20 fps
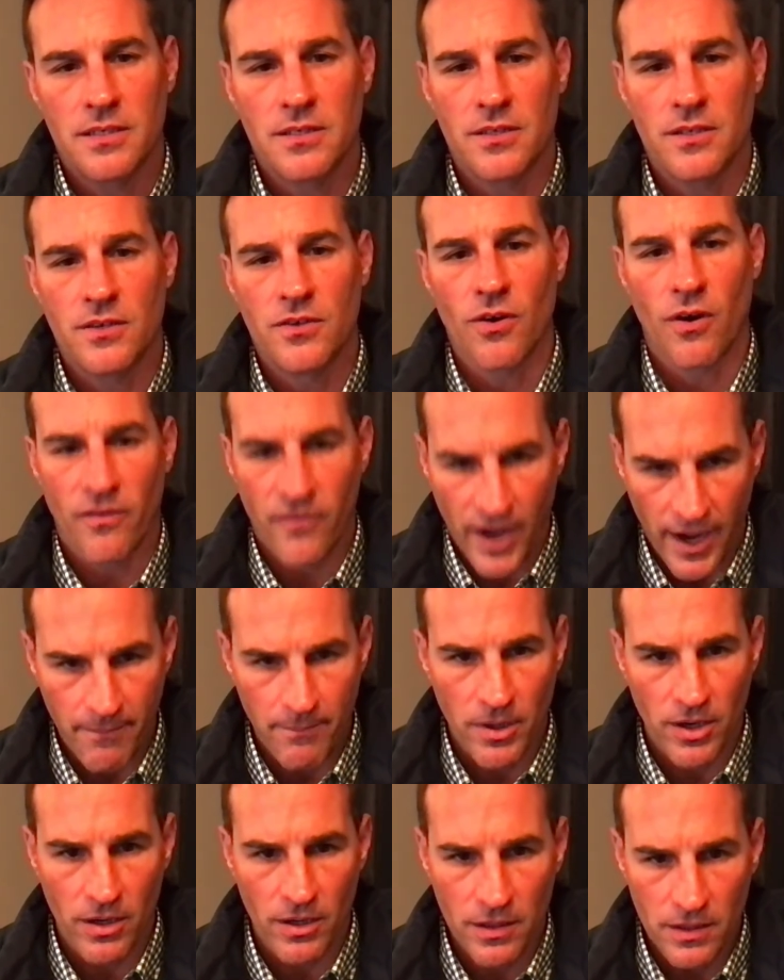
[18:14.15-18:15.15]

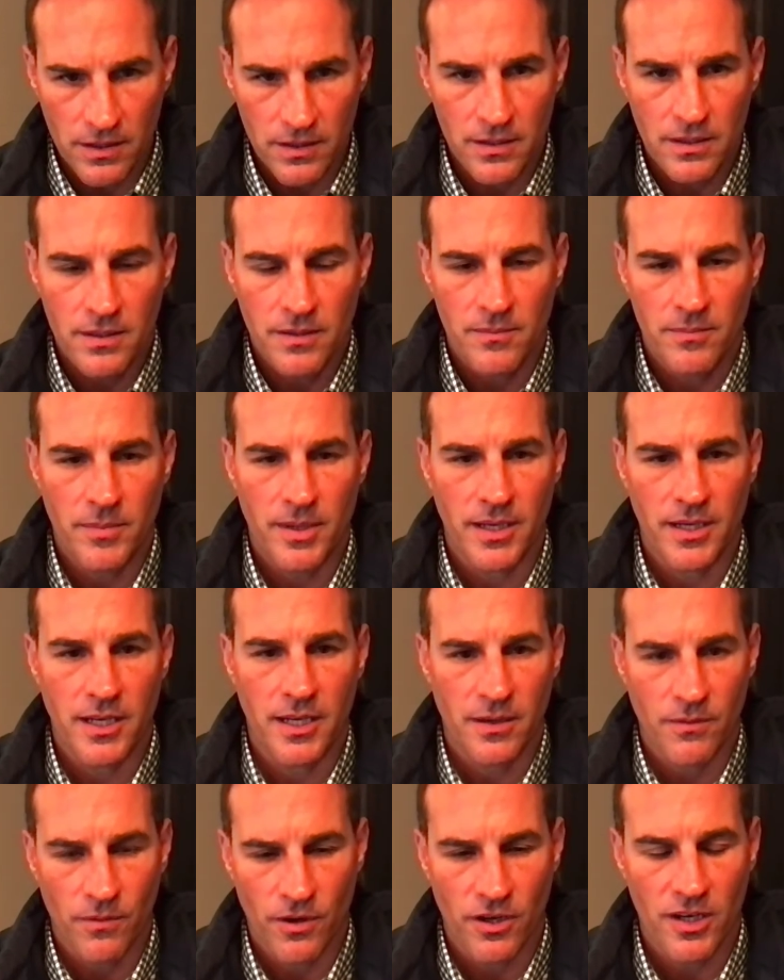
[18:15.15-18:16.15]
November,
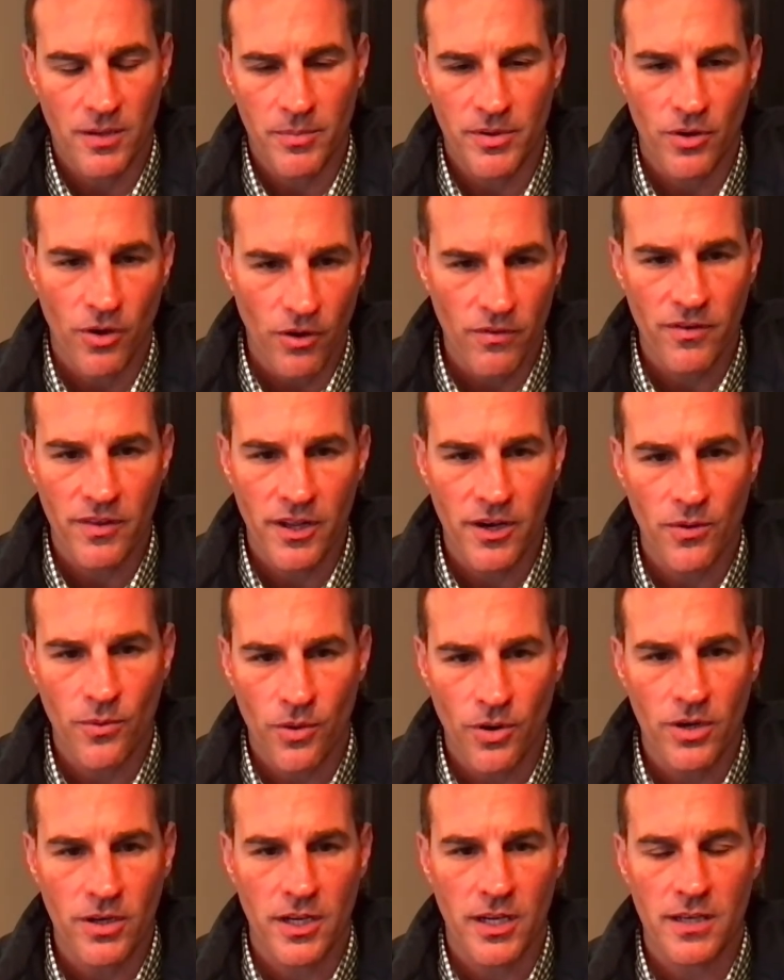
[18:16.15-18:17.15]
meaning we're going to be over there
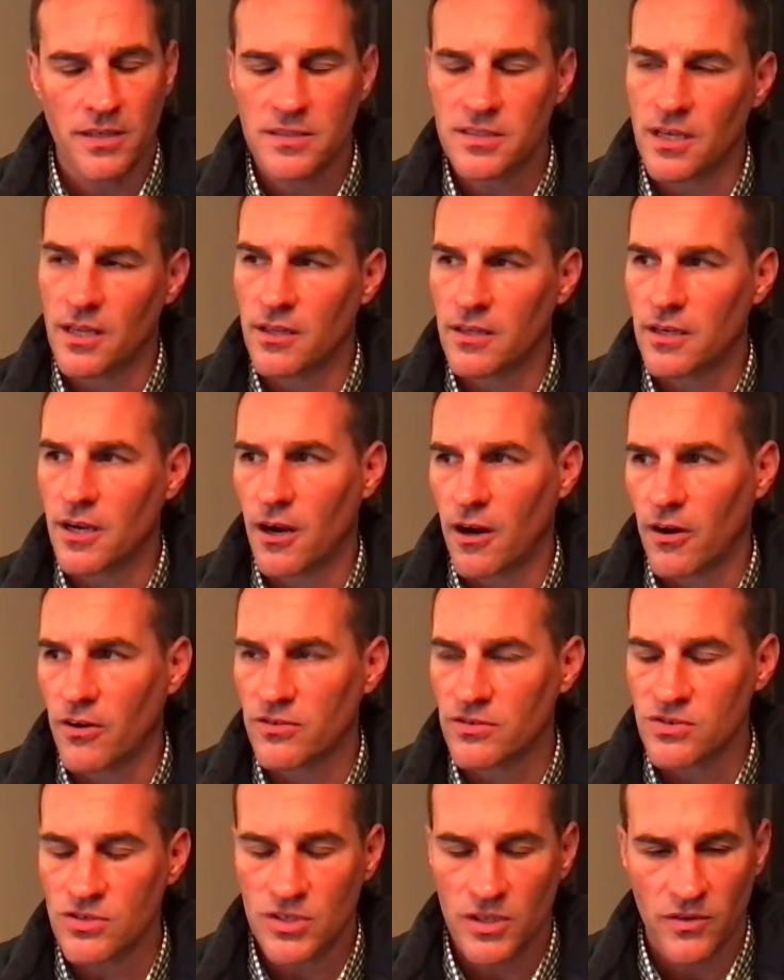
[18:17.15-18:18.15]
working and selling cars
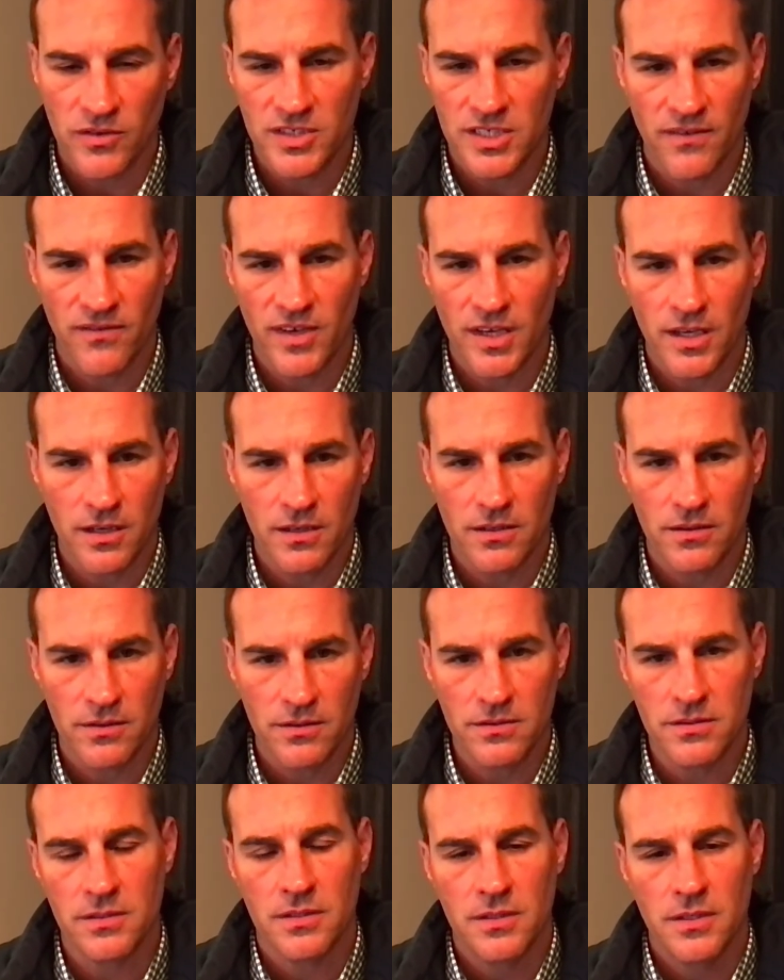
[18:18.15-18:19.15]
and servicing
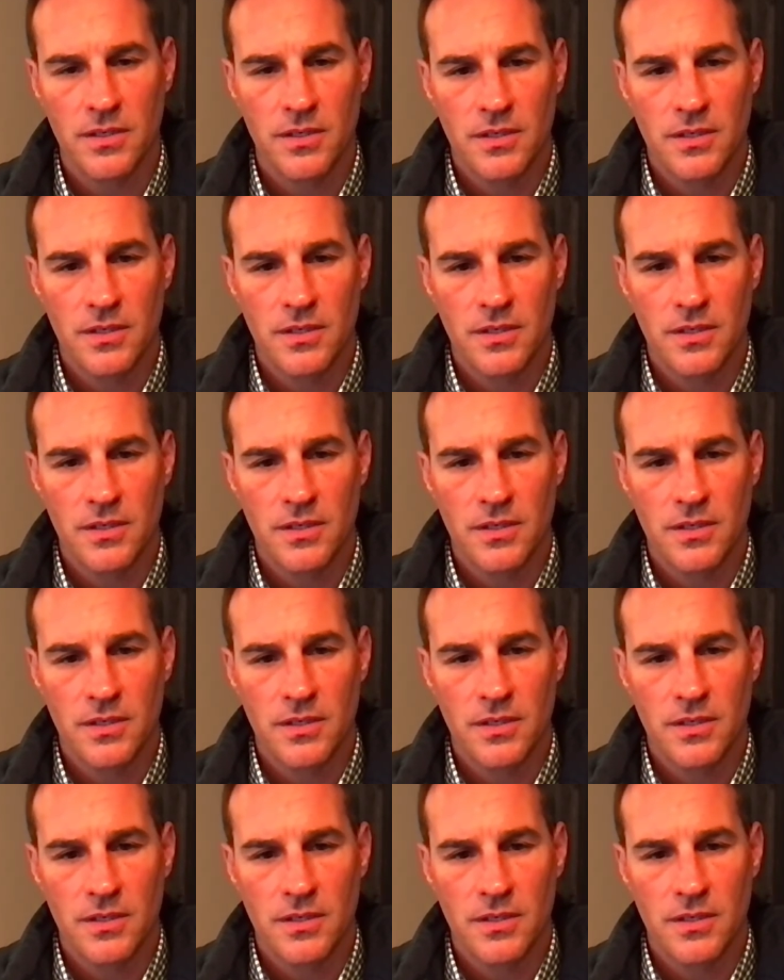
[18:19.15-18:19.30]
vehicles.